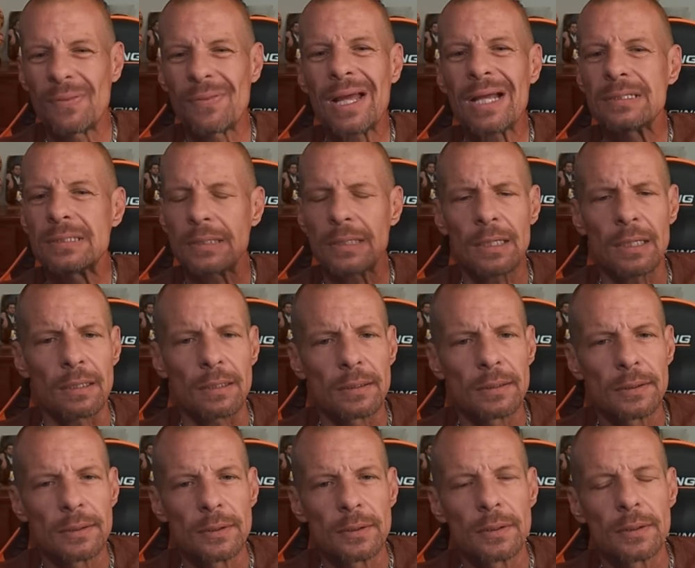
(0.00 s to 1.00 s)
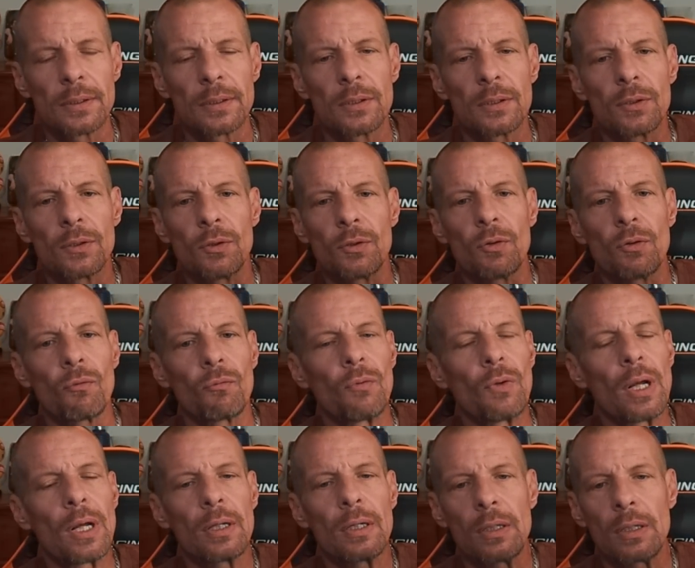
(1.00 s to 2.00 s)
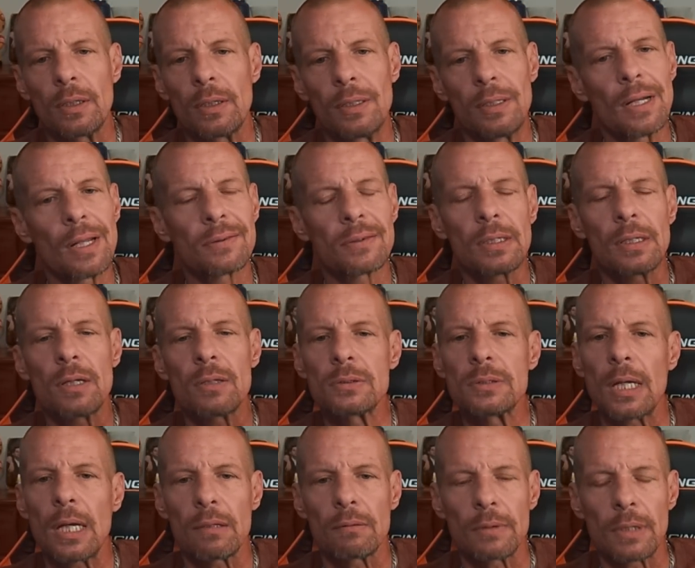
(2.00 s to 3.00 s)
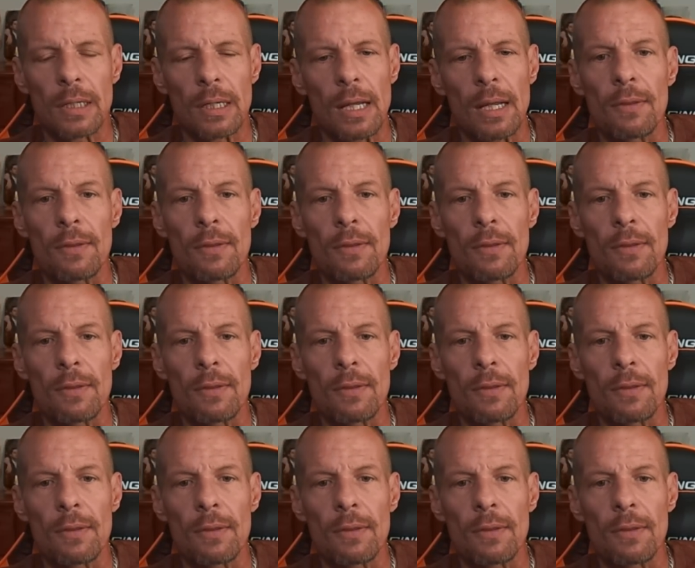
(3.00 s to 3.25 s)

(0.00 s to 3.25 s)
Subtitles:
that's it. Nothing else gang related.